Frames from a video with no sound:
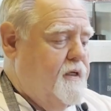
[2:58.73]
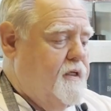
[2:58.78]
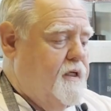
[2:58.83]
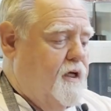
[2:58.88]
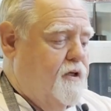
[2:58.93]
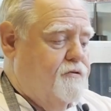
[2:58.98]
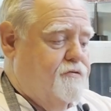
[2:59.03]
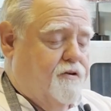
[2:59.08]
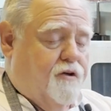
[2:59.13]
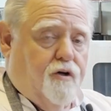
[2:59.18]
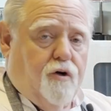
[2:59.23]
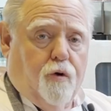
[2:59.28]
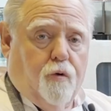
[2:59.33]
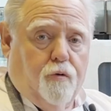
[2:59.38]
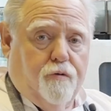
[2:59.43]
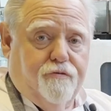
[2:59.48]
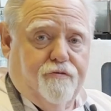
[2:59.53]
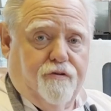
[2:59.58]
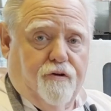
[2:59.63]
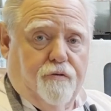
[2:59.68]
Now there's a
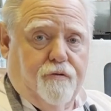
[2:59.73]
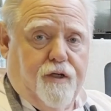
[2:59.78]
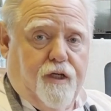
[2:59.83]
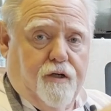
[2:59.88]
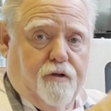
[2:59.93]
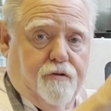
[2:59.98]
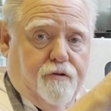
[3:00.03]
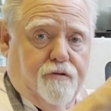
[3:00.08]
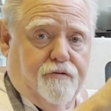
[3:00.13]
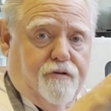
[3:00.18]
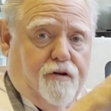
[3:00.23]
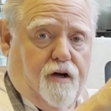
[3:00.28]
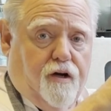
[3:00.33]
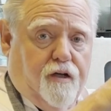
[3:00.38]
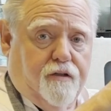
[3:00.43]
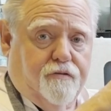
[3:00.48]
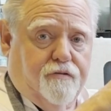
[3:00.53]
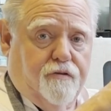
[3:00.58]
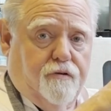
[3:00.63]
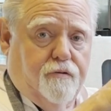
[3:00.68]
cold zone here and there's a
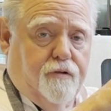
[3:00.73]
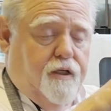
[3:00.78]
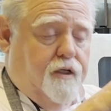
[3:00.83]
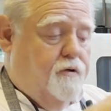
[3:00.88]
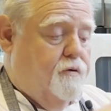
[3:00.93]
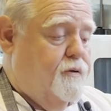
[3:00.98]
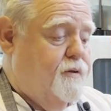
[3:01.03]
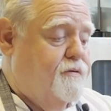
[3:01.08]
hot zone here.